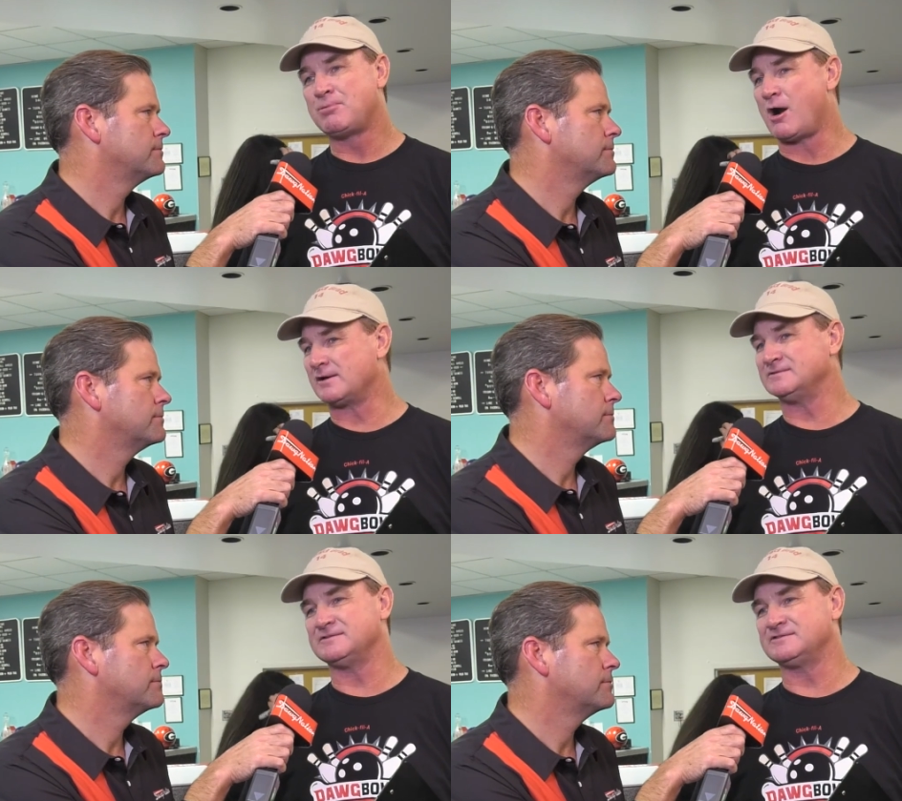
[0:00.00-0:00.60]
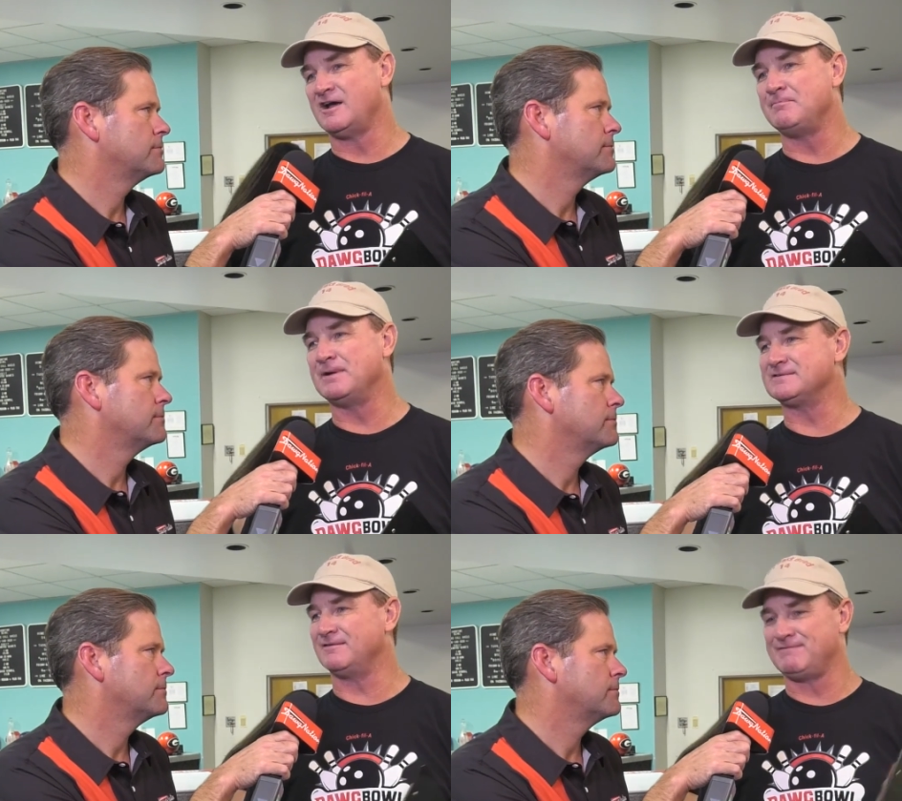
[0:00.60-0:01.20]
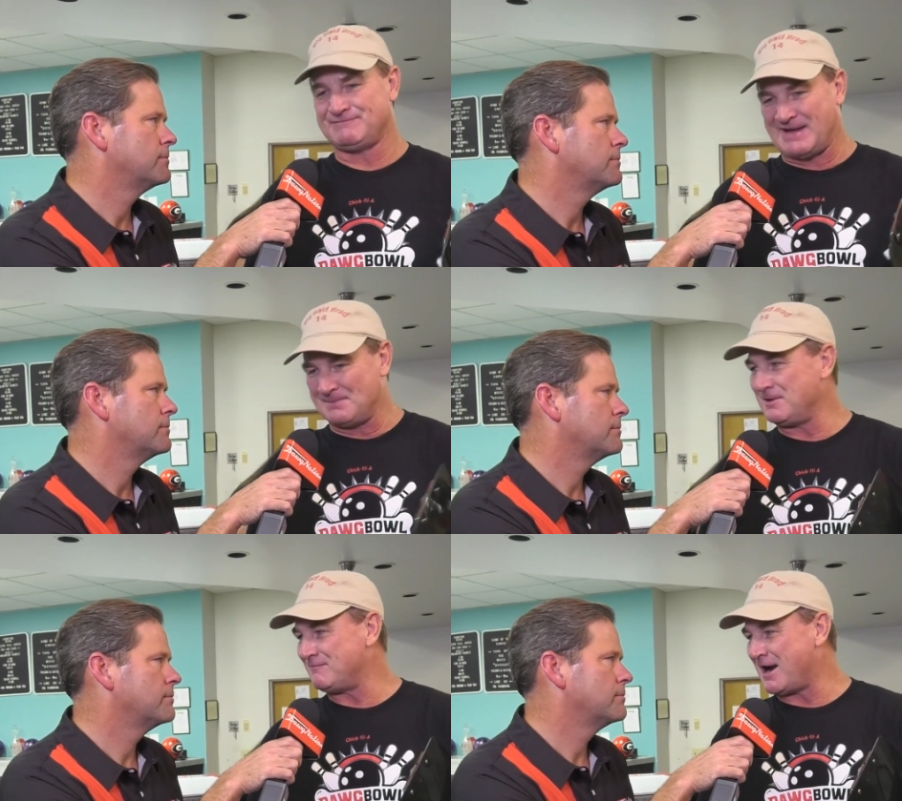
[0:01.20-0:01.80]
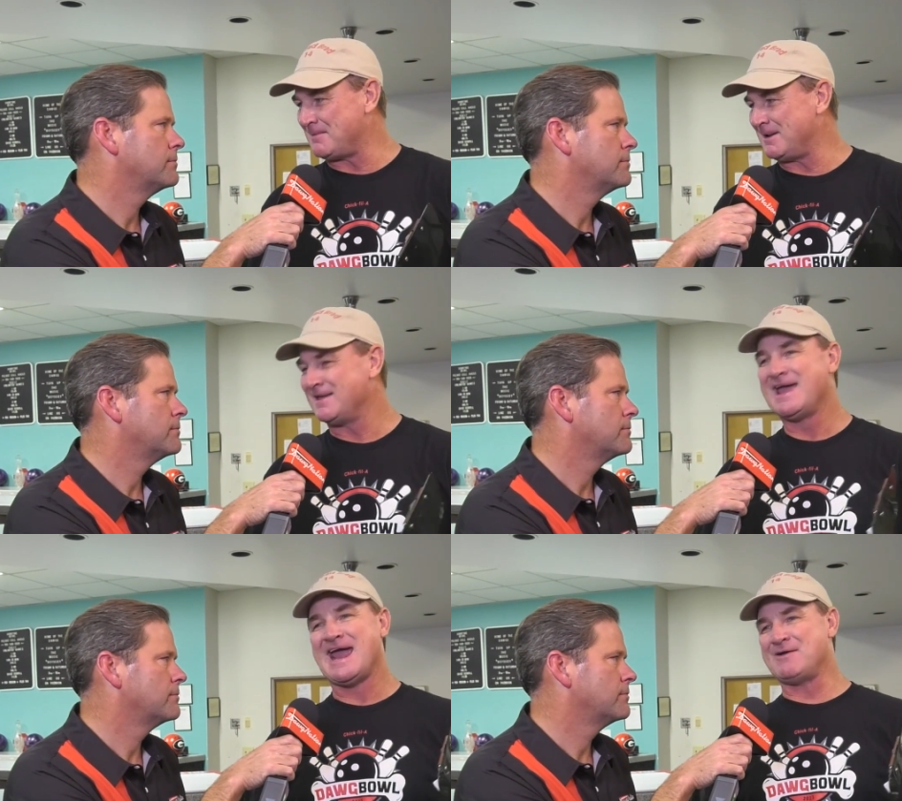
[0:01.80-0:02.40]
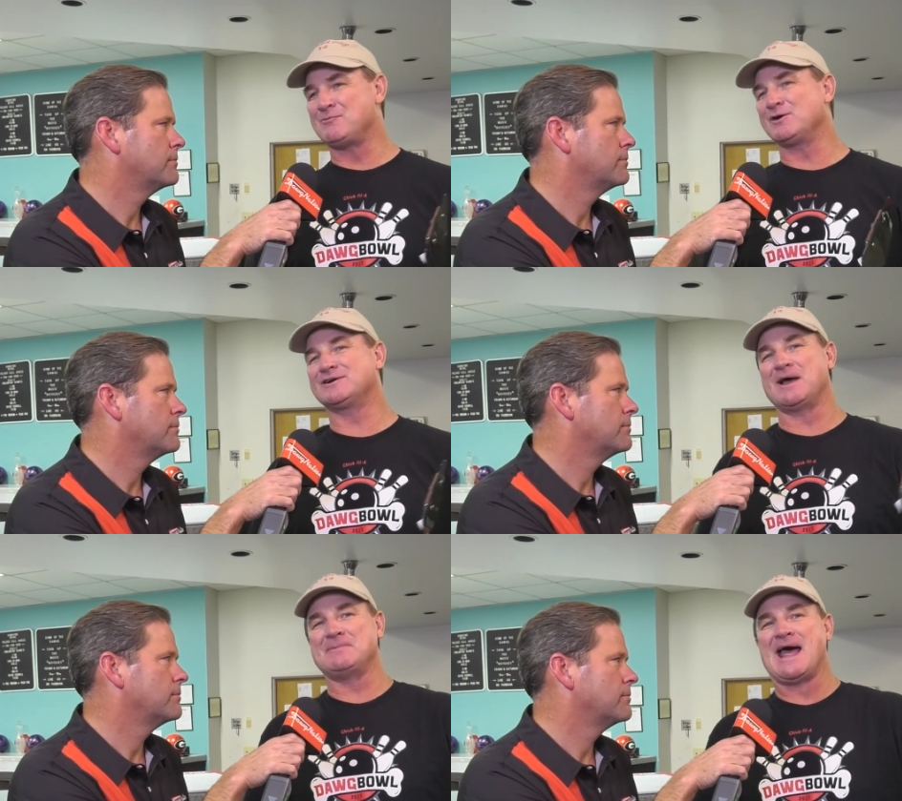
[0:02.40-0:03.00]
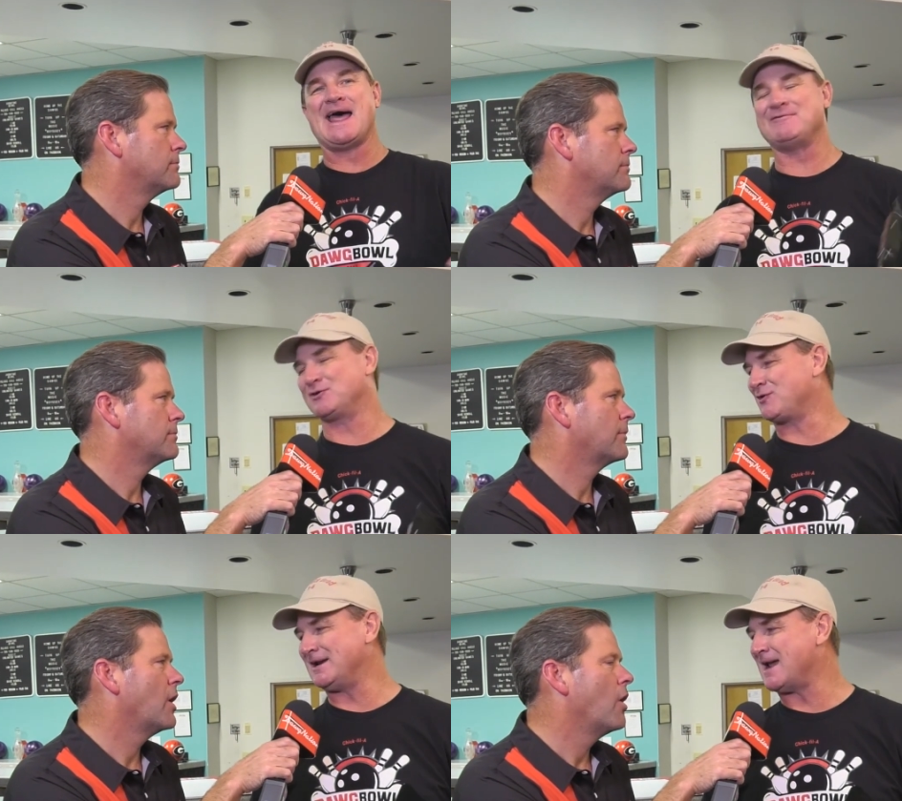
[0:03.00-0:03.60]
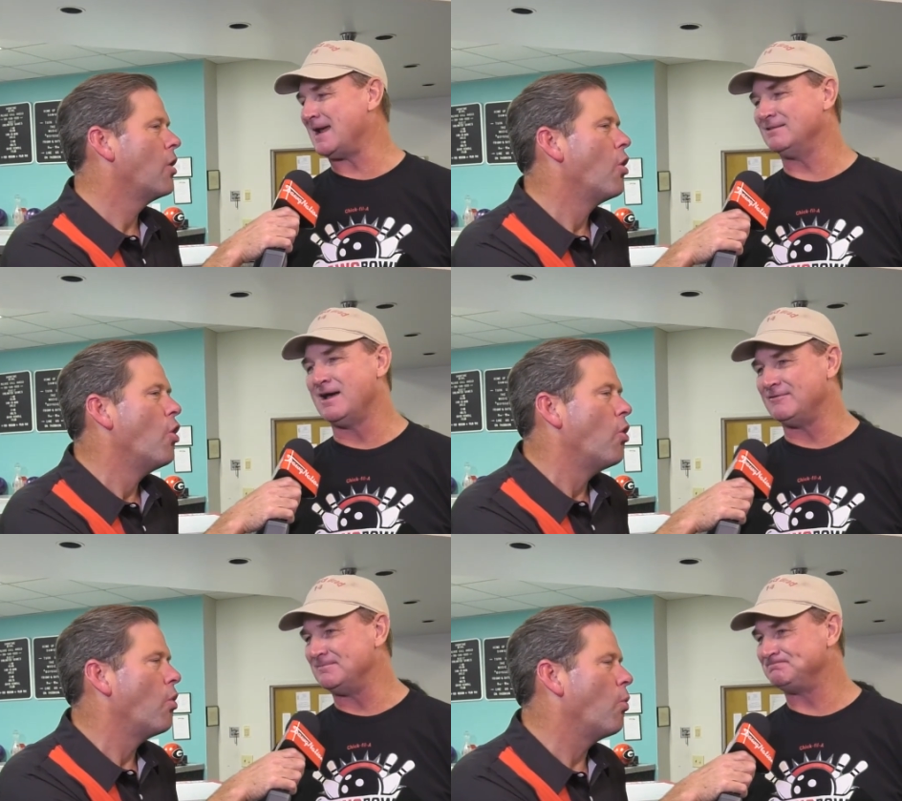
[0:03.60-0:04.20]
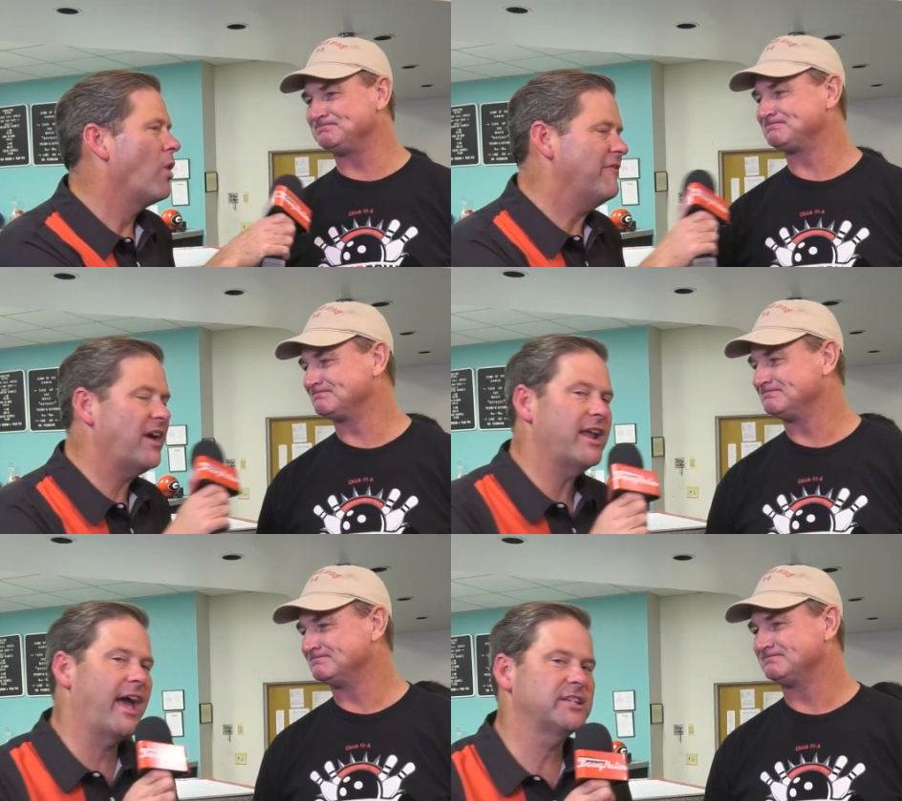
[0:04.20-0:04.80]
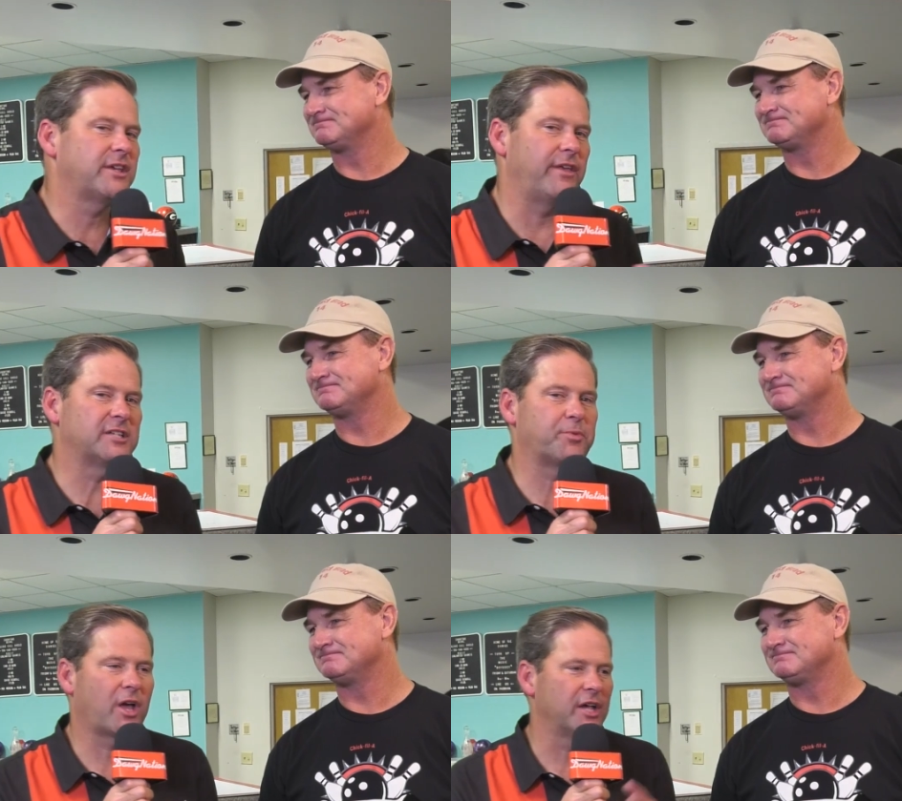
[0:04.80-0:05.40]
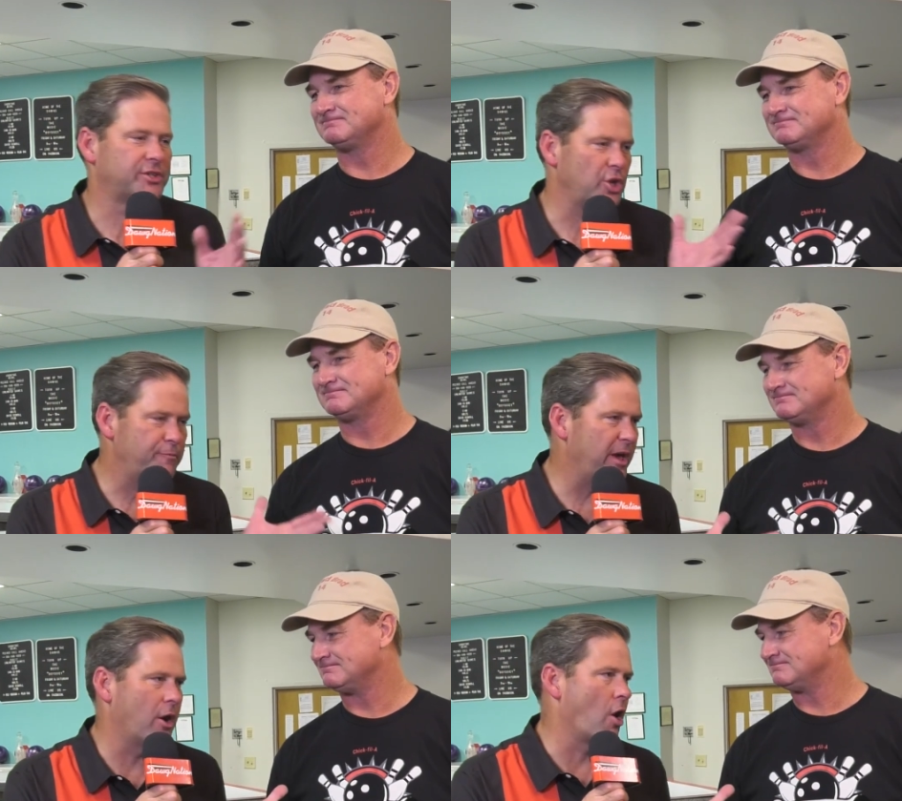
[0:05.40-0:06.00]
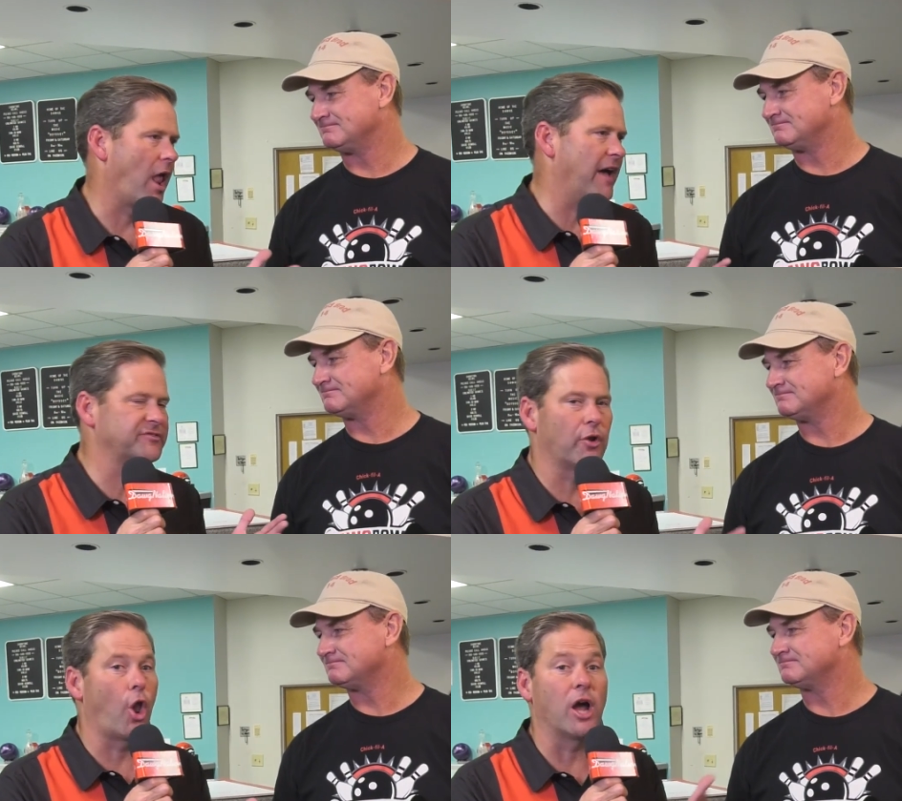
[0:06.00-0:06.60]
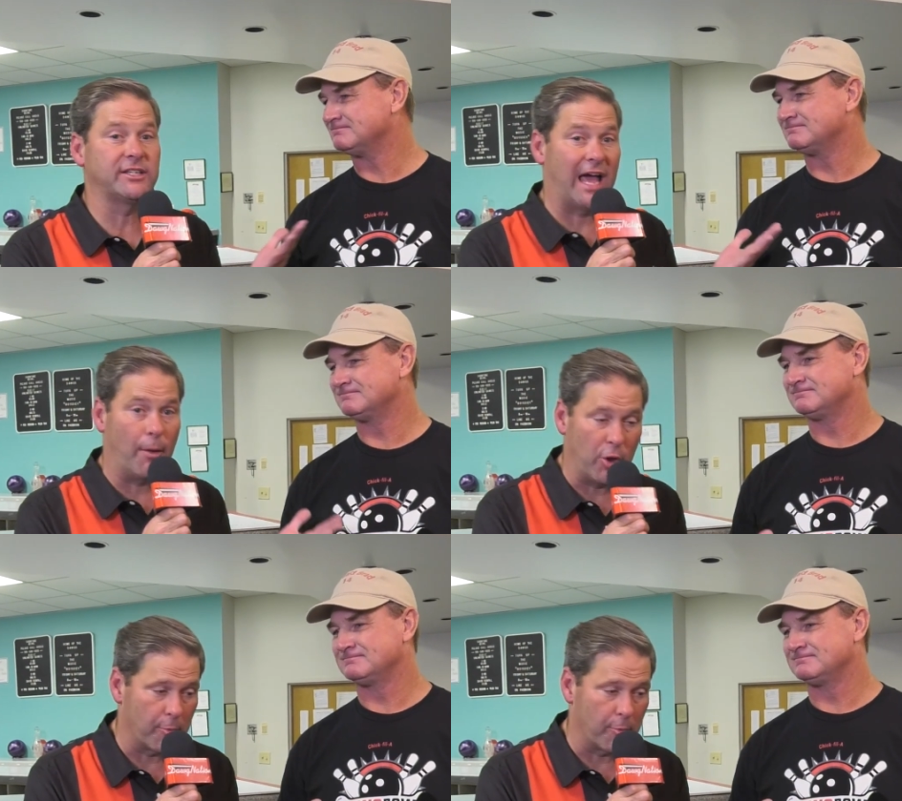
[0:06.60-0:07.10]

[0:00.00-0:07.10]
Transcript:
Speaker 1: Parkinson's and stuff, but it's a family environment. Everyone coming out having a great night. Love it. Well,
Speaker 2: I've got to ask you this because you've been in our lives for a long time. We